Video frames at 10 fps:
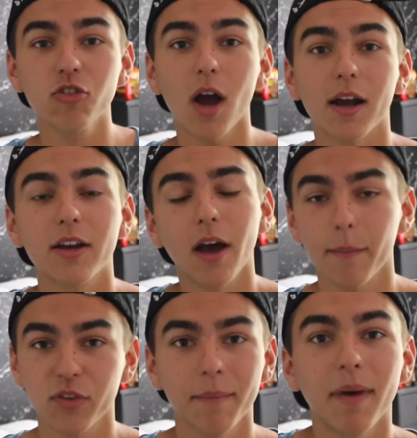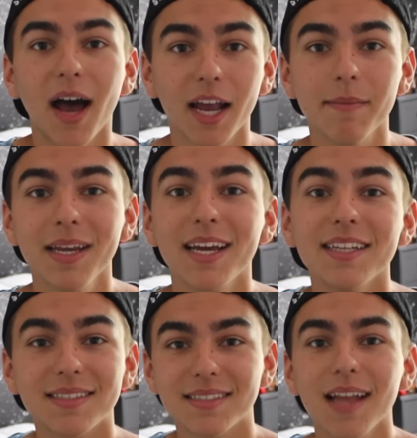truck comes up behind me
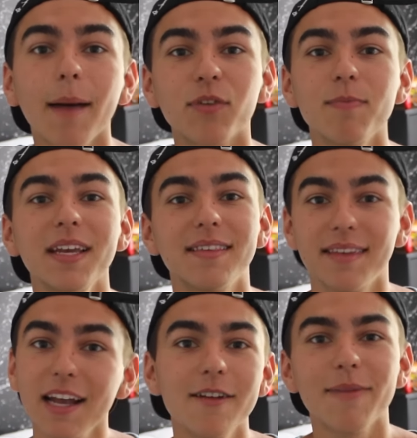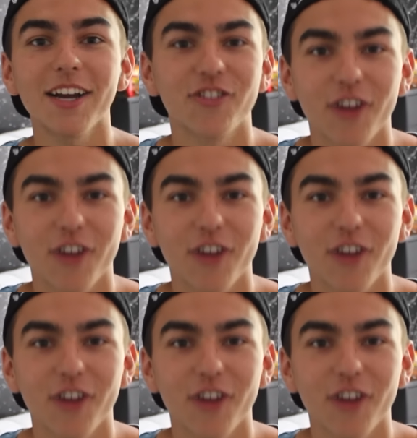and stops me dead in my